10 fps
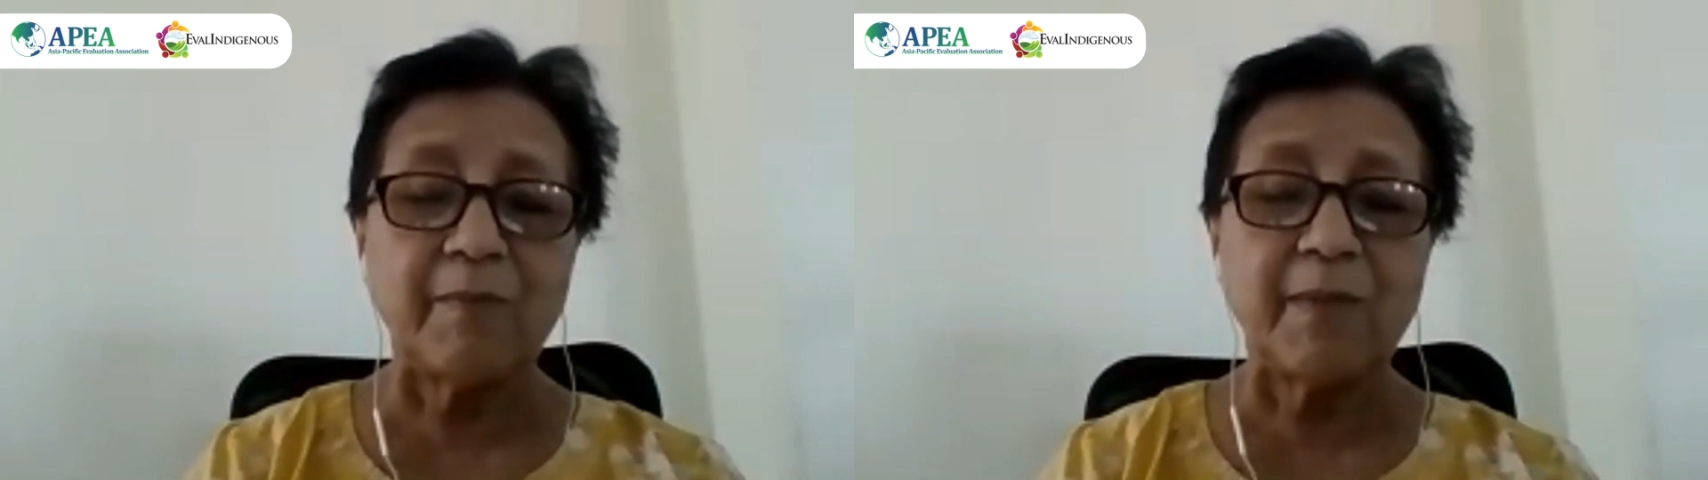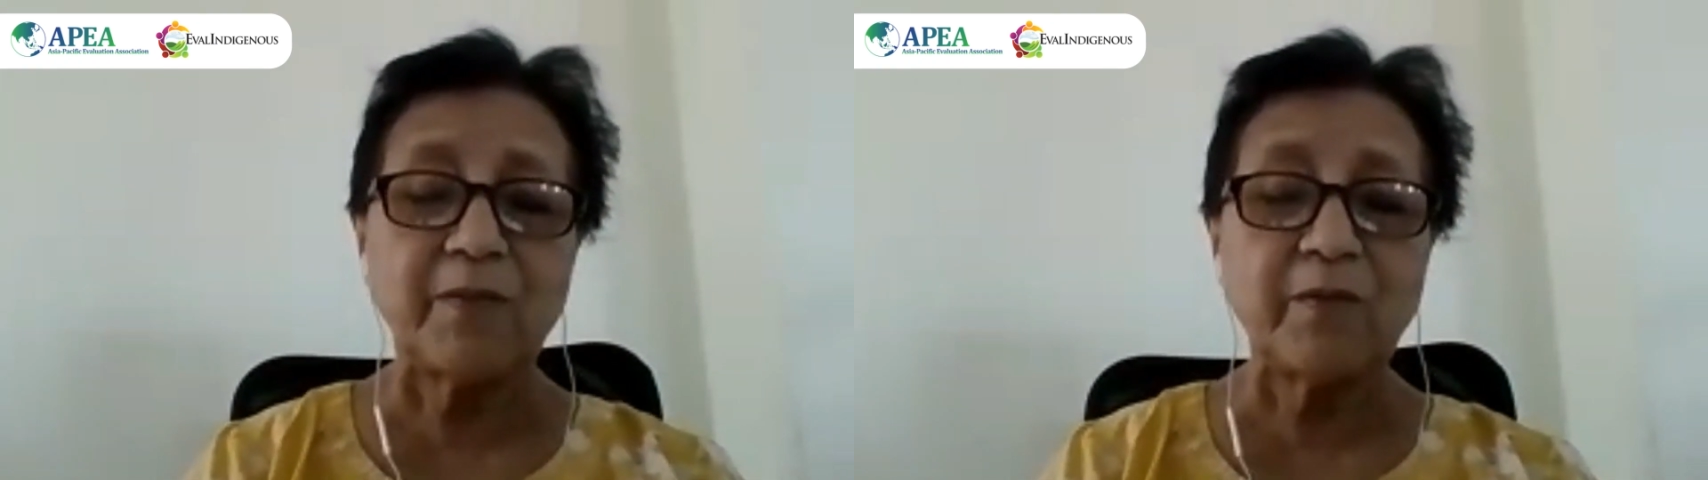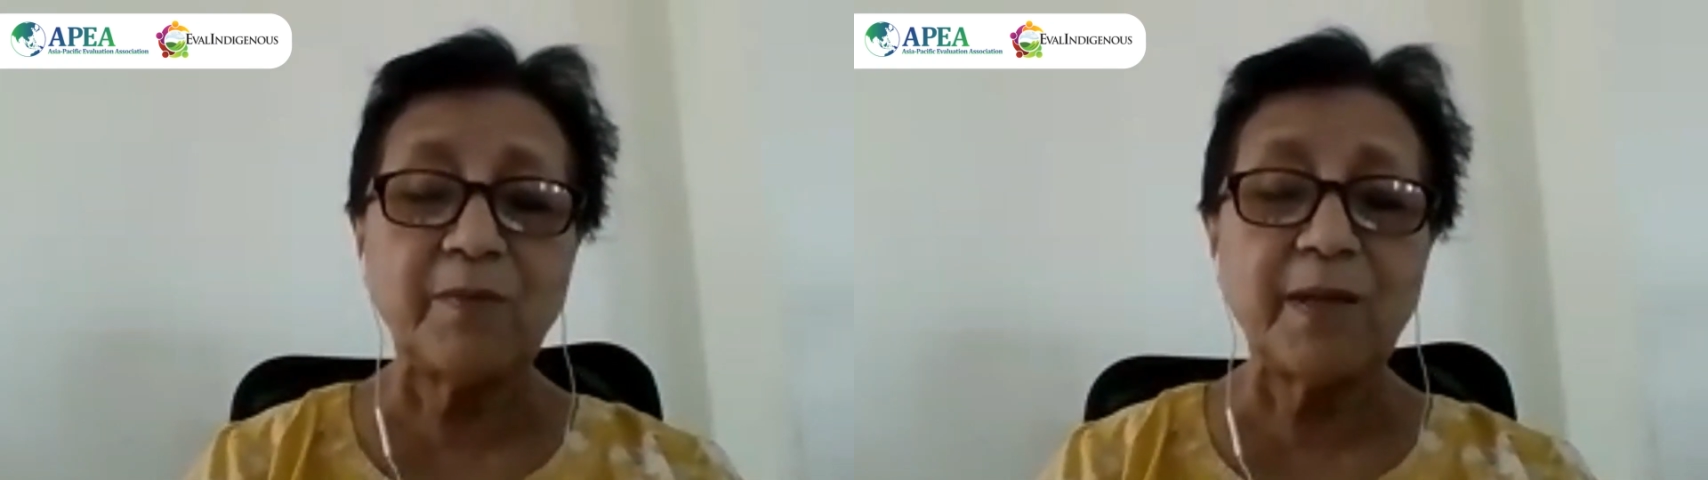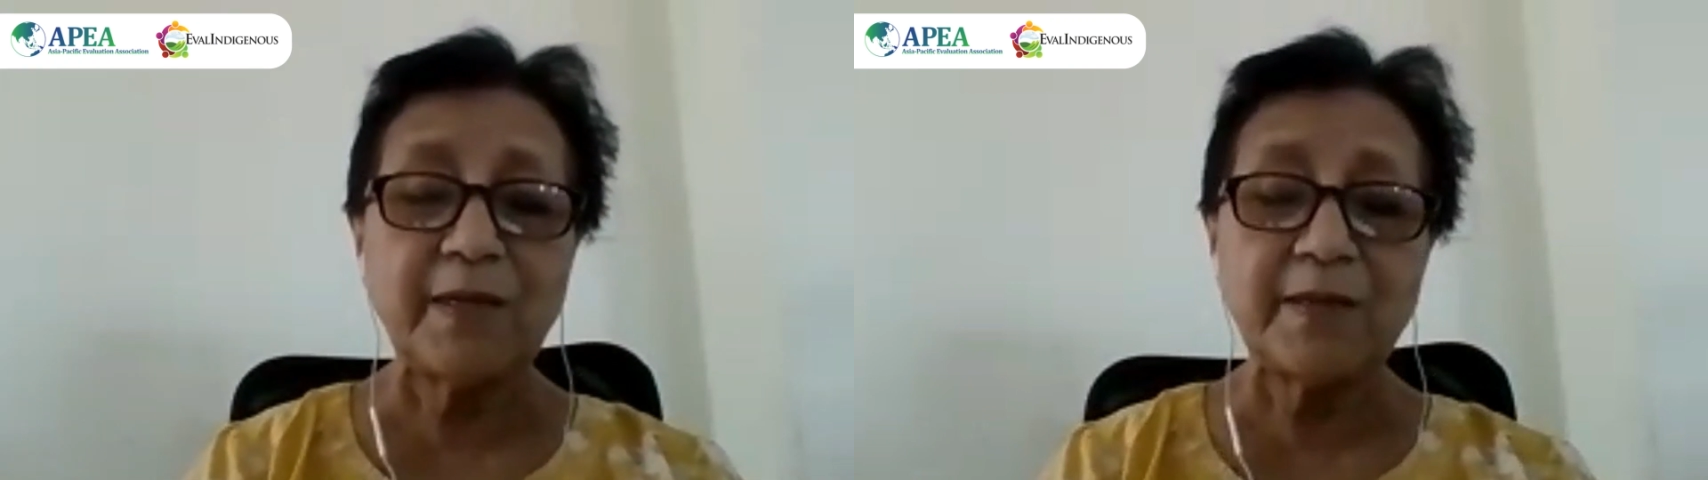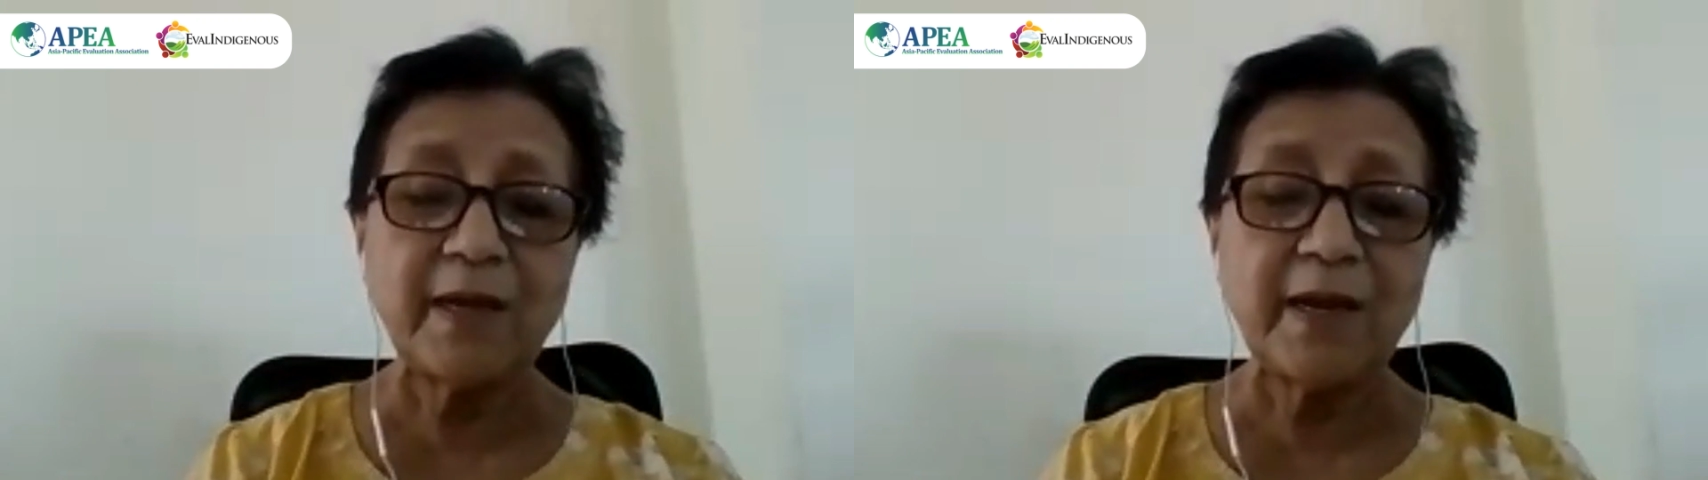but women
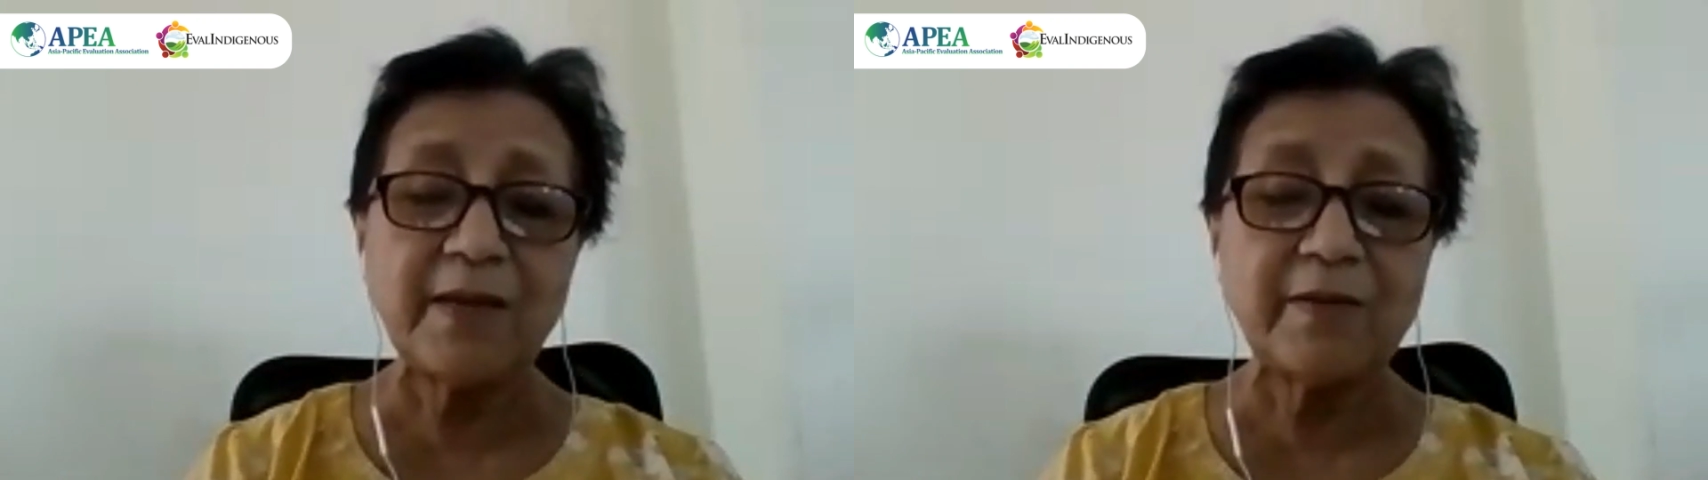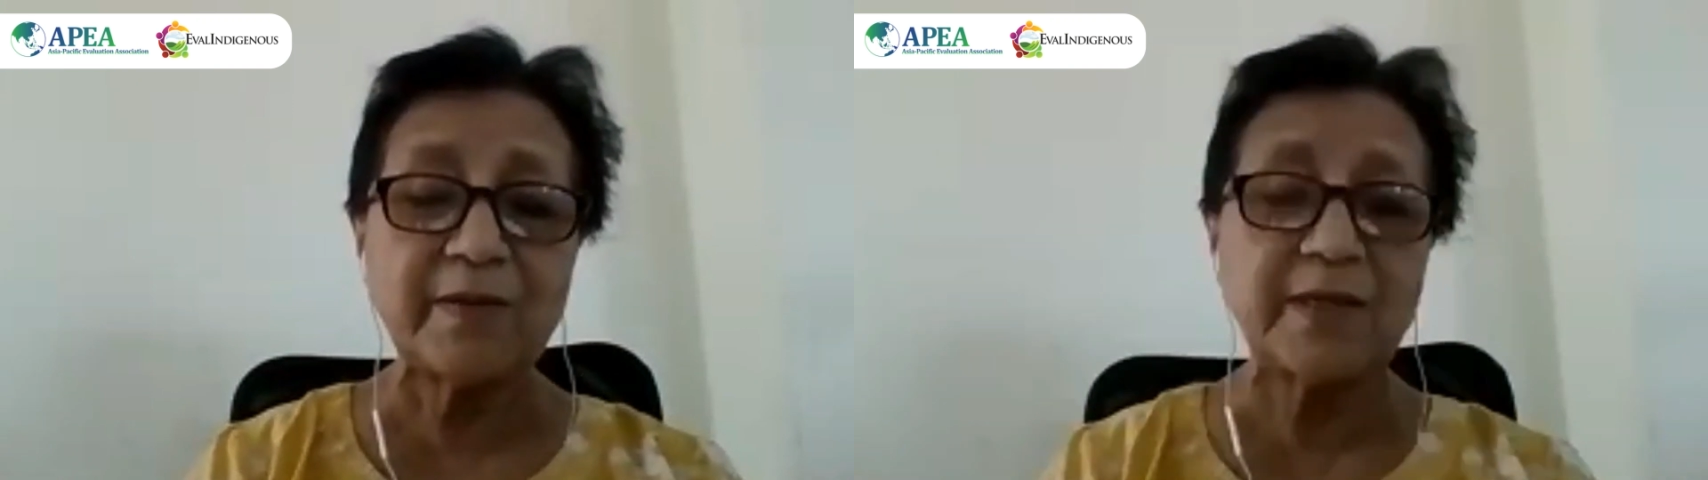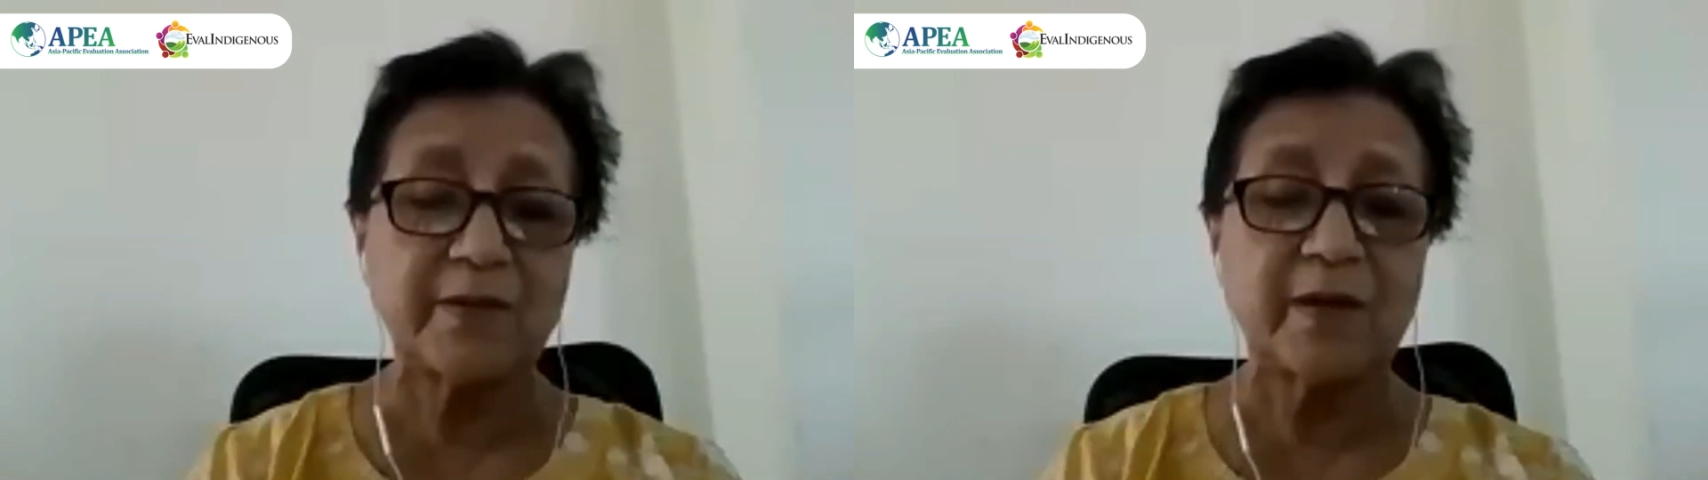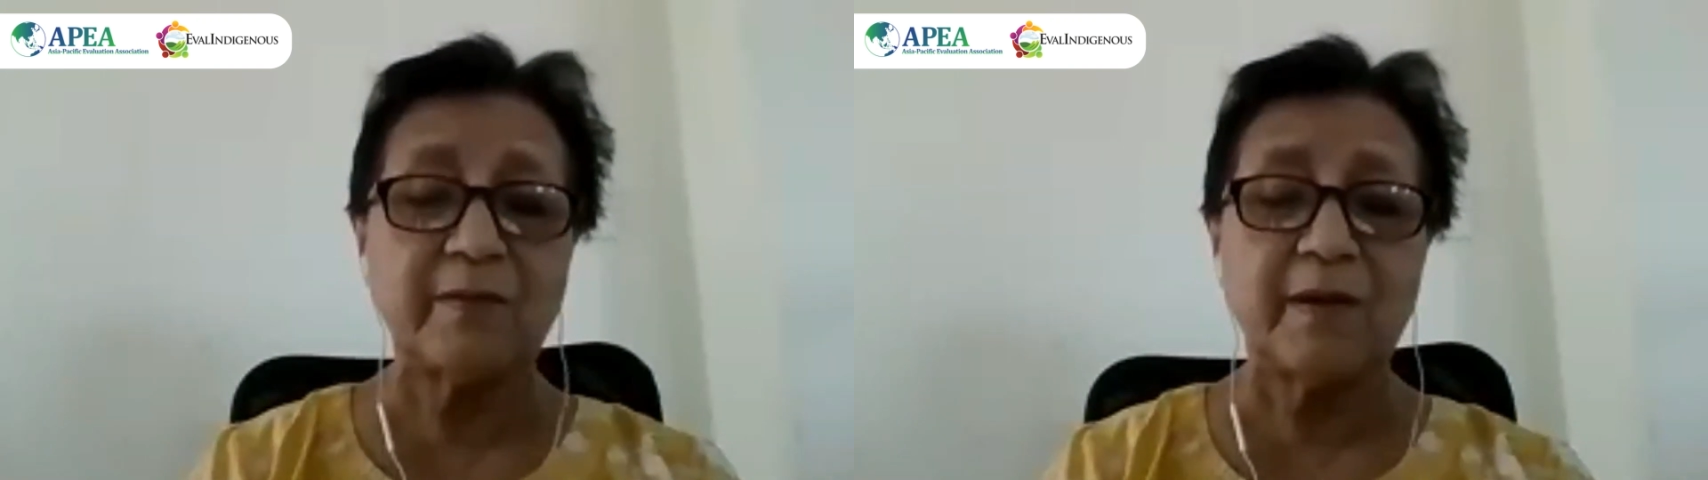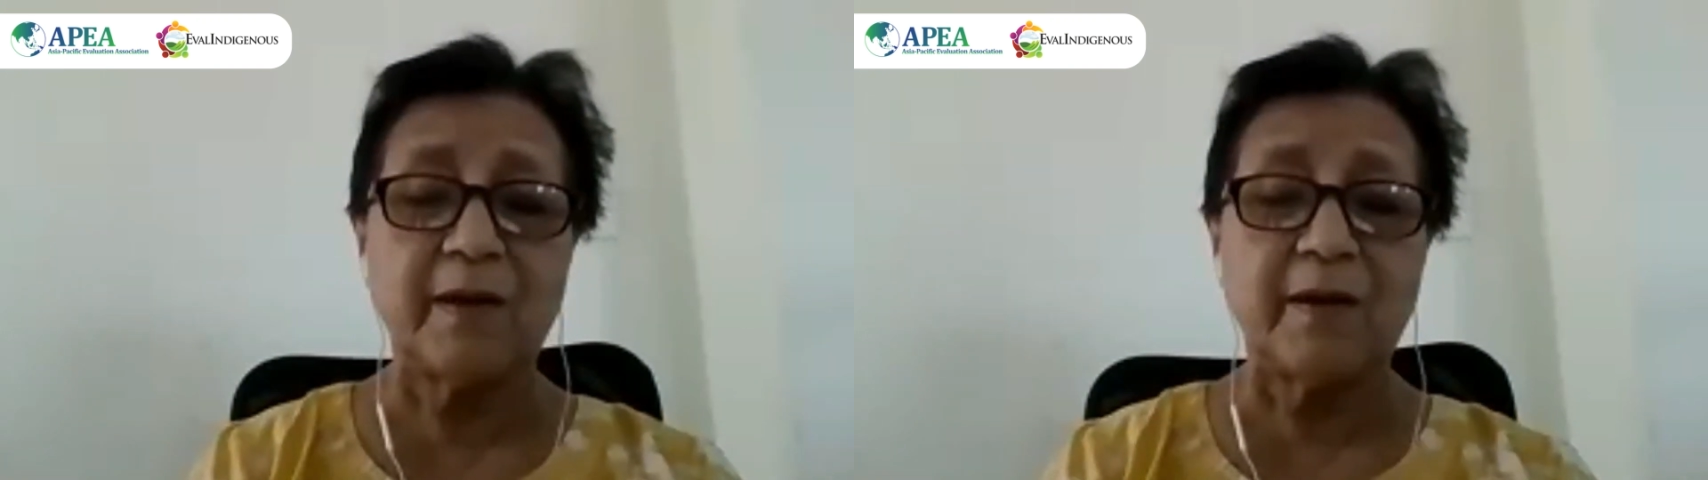still insist
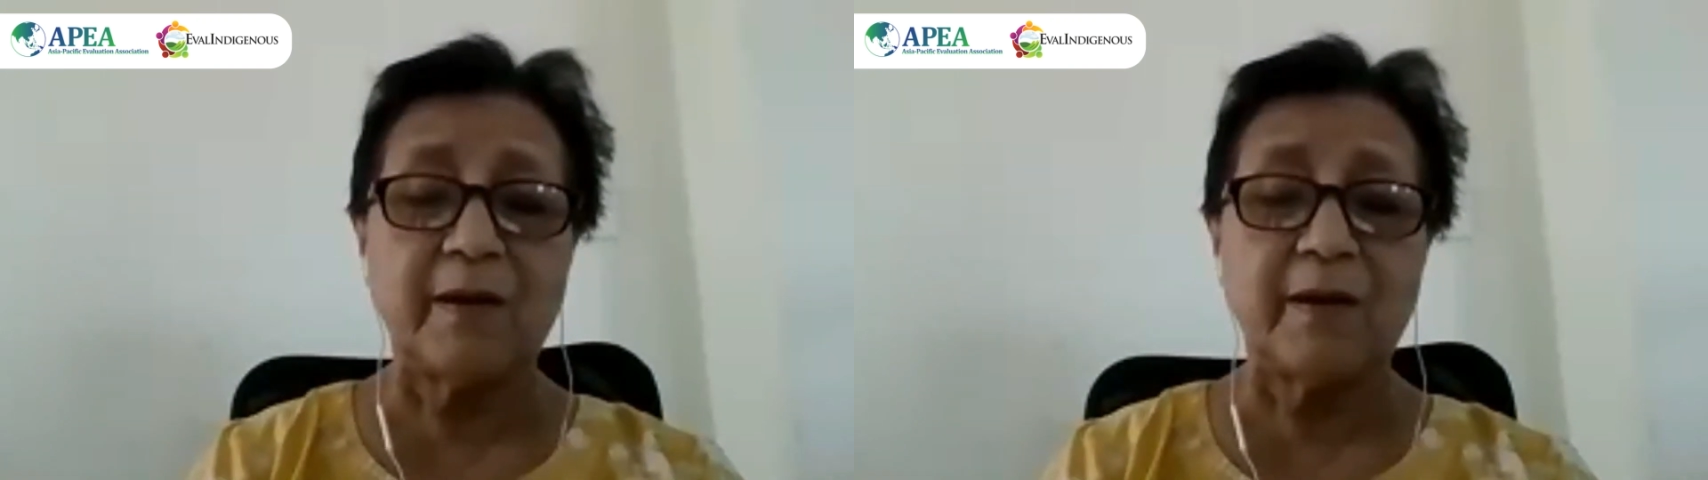on,